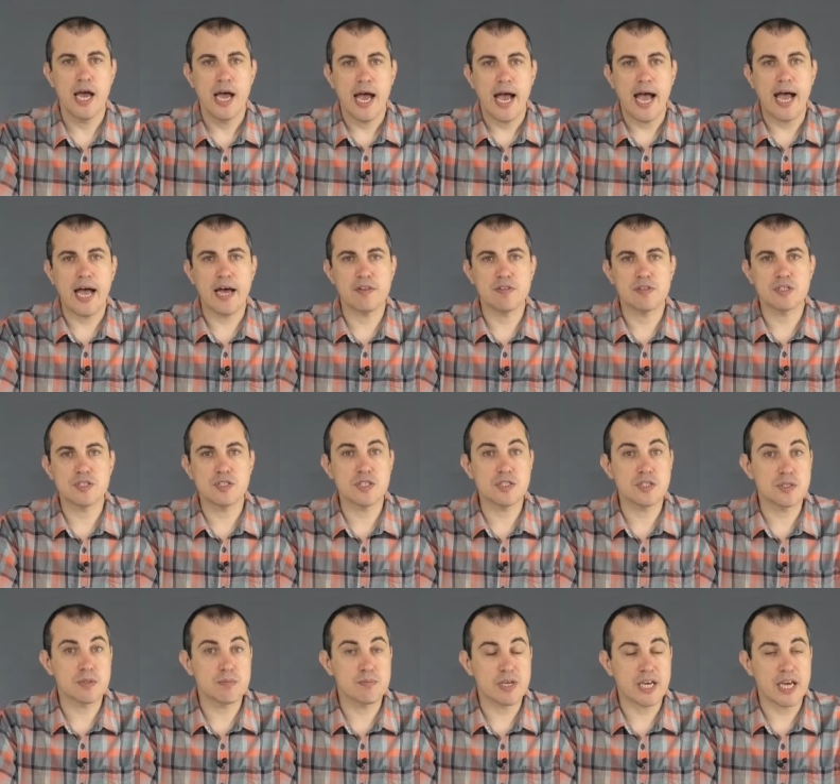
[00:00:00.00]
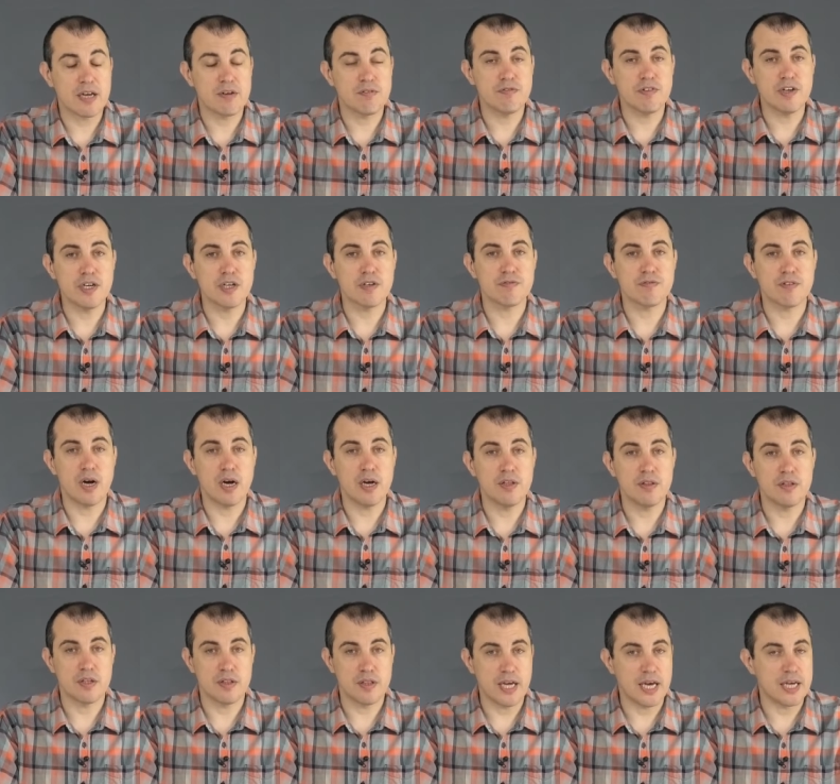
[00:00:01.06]
and the system can verify
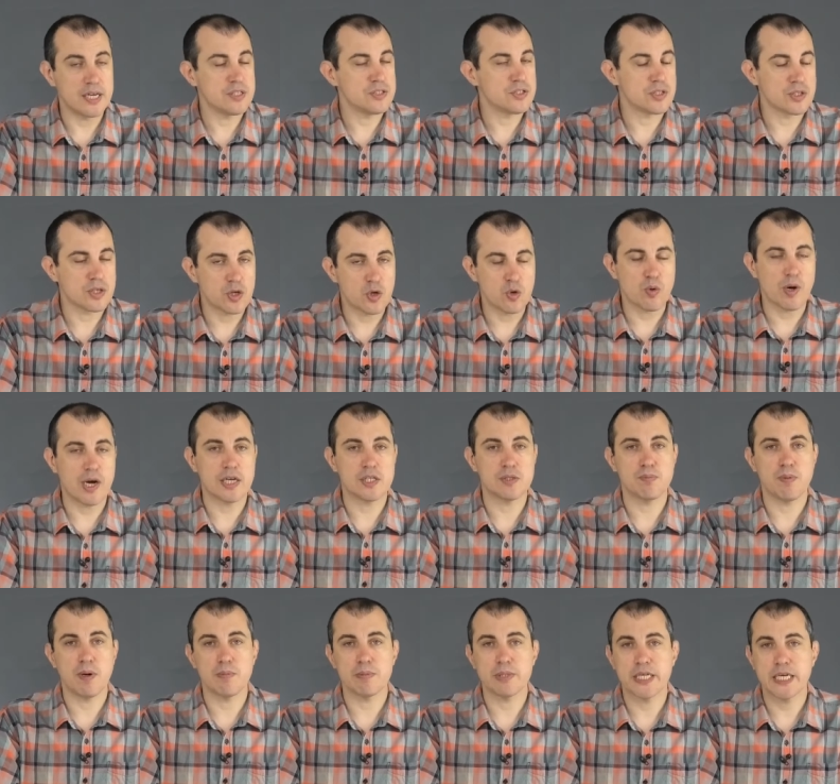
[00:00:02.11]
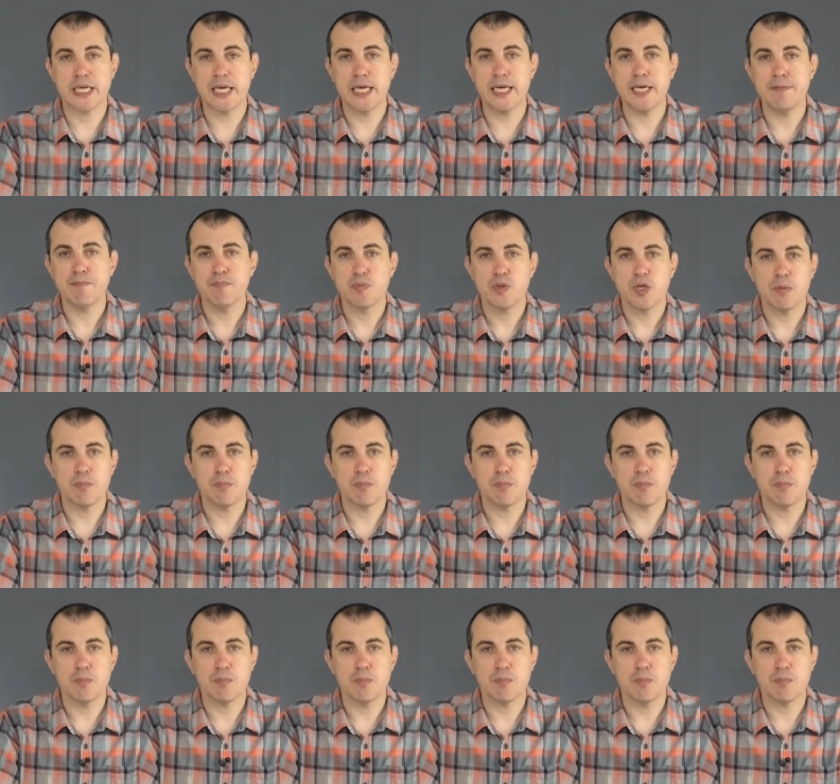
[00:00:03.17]
that that is the correct public key